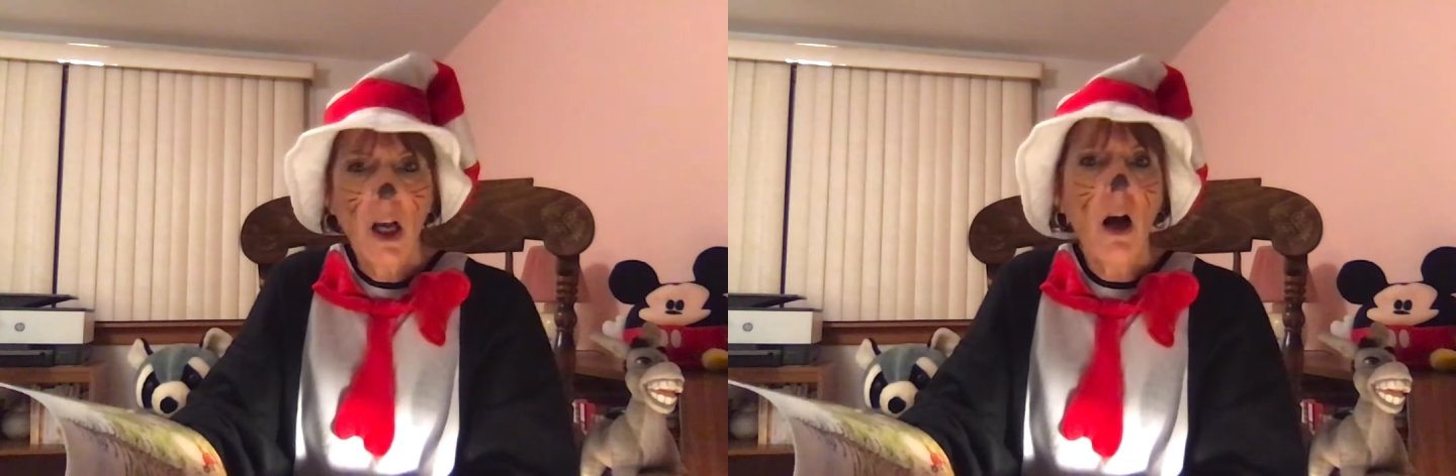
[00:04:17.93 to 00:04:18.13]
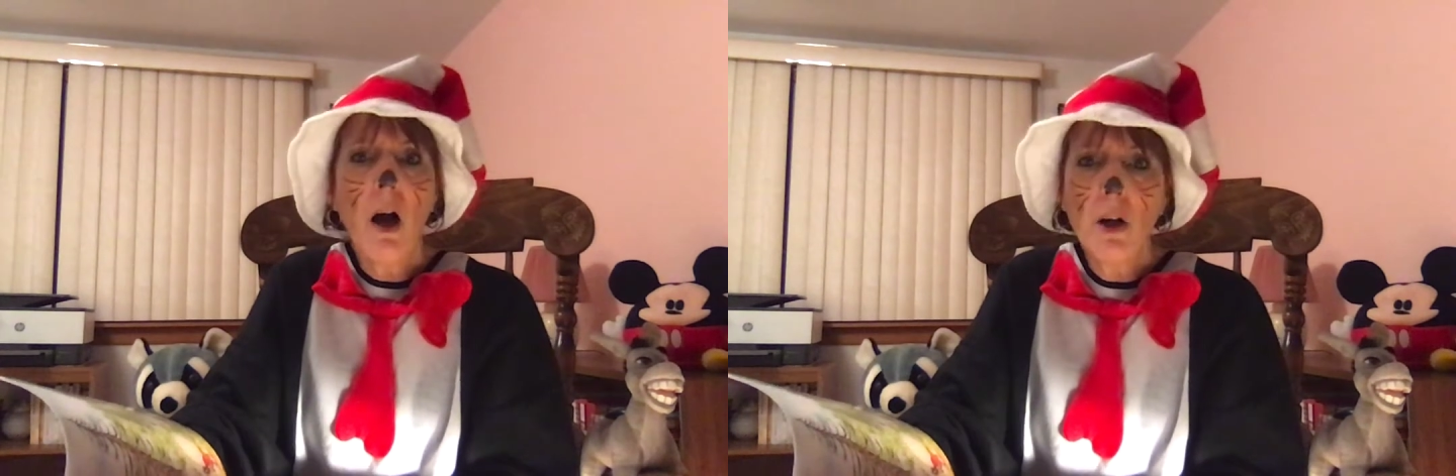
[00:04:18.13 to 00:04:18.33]

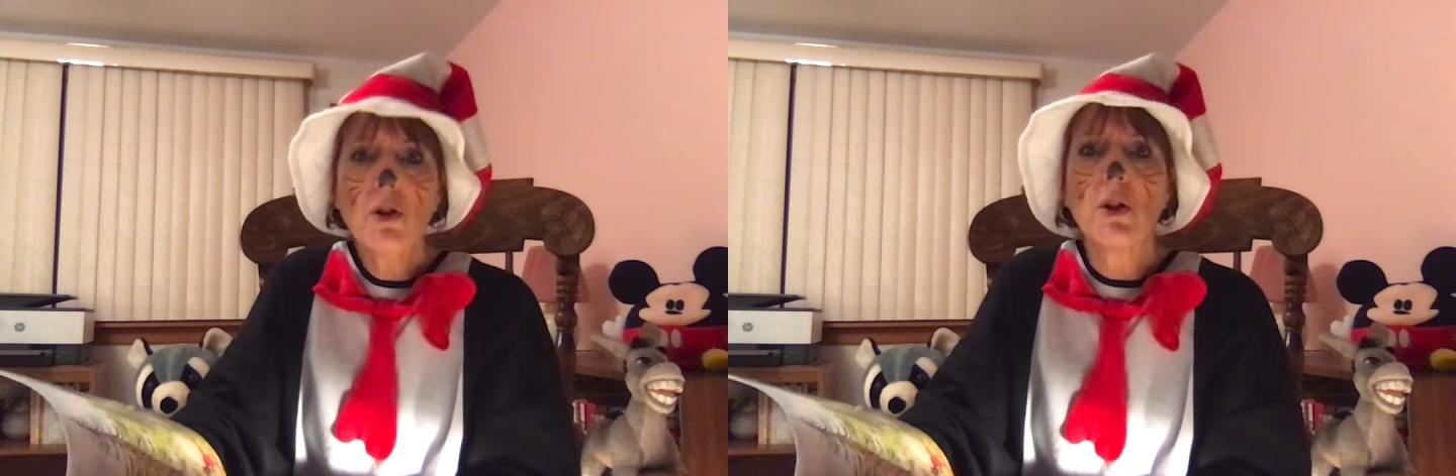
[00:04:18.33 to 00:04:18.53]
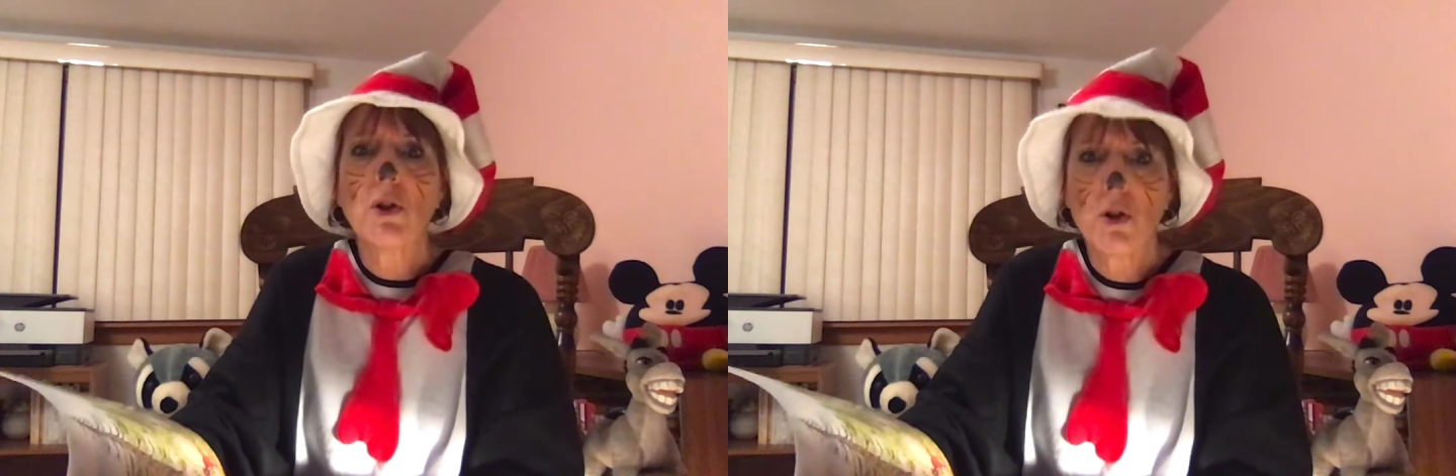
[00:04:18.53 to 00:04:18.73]
I'll
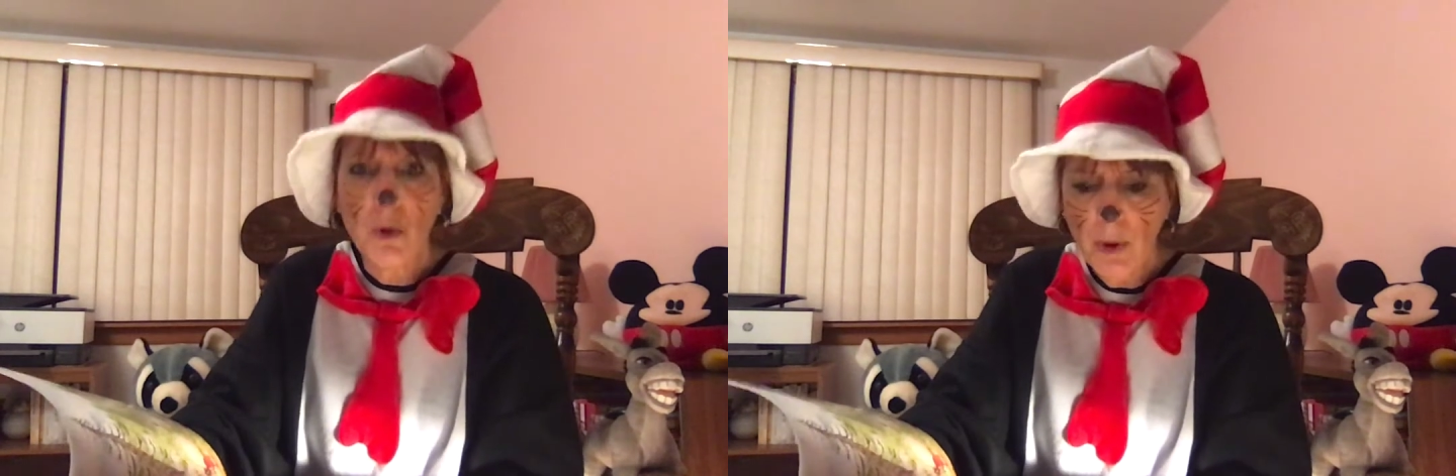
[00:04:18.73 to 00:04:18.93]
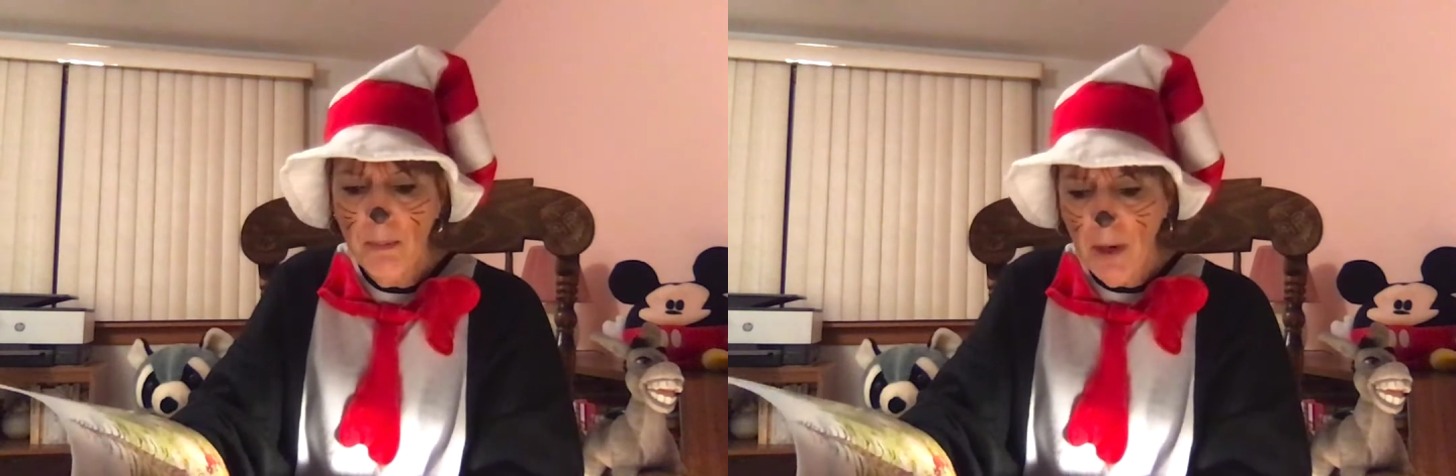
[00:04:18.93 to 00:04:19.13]
just do
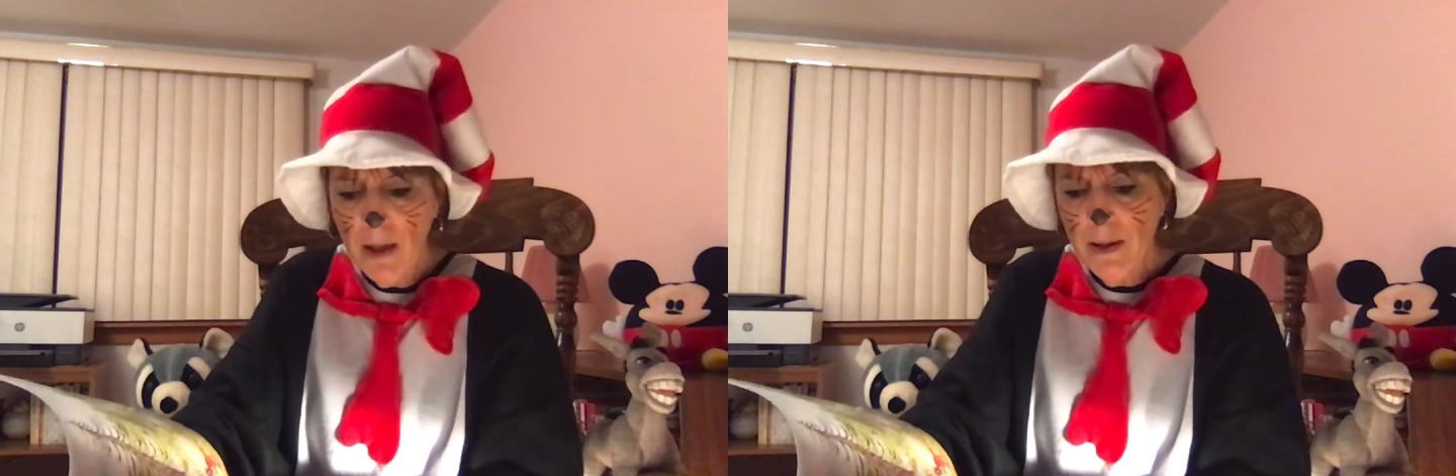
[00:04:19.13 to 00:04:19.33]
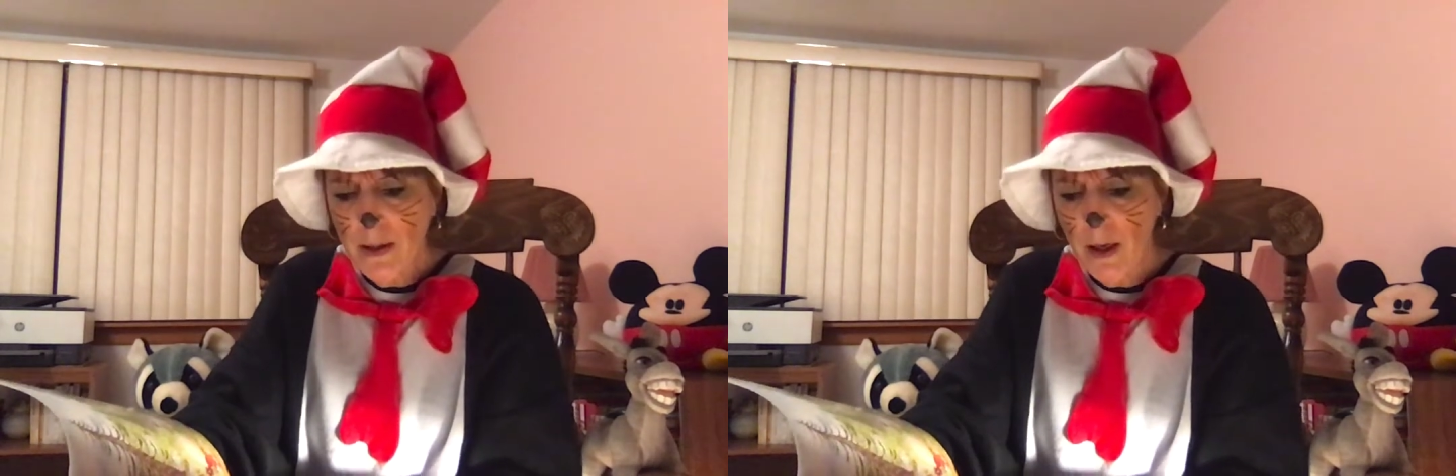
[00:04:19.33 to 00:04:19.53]
it
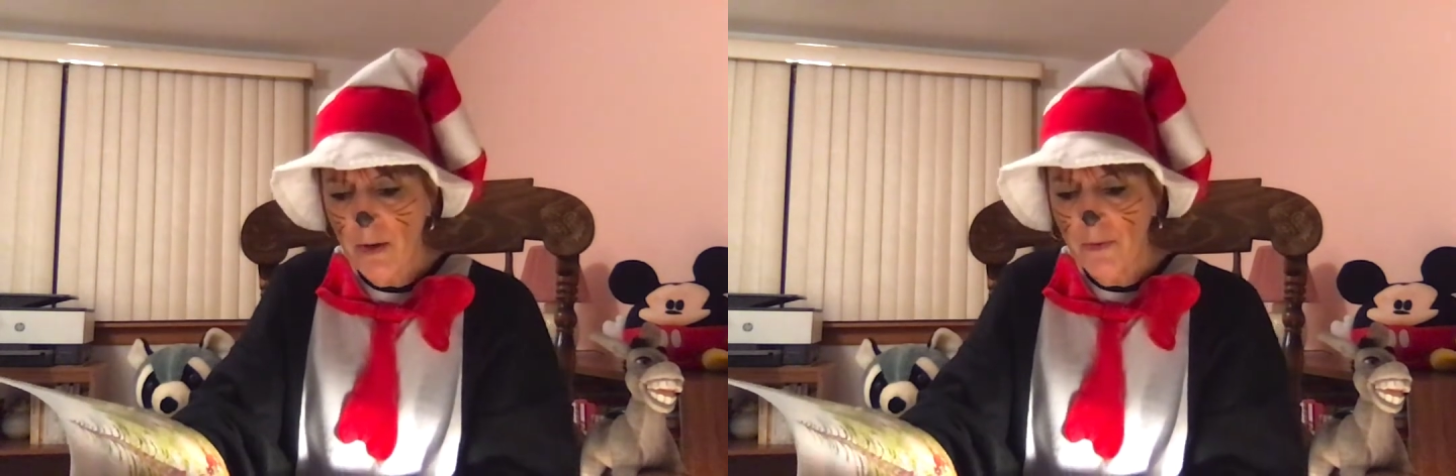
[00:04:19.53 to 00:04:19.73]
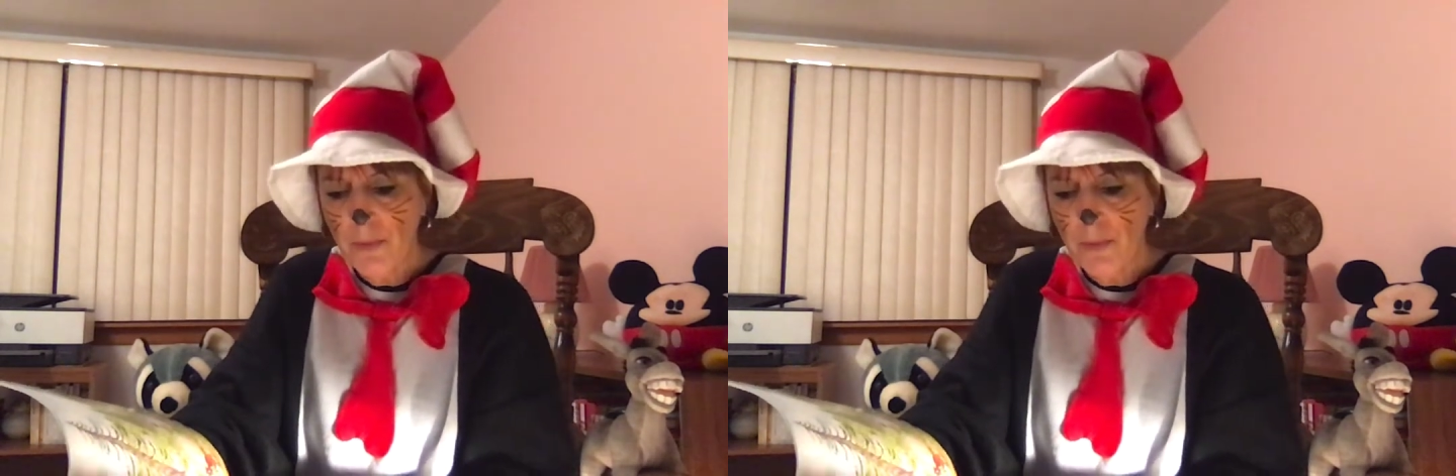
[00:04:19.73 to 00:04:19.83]
myself.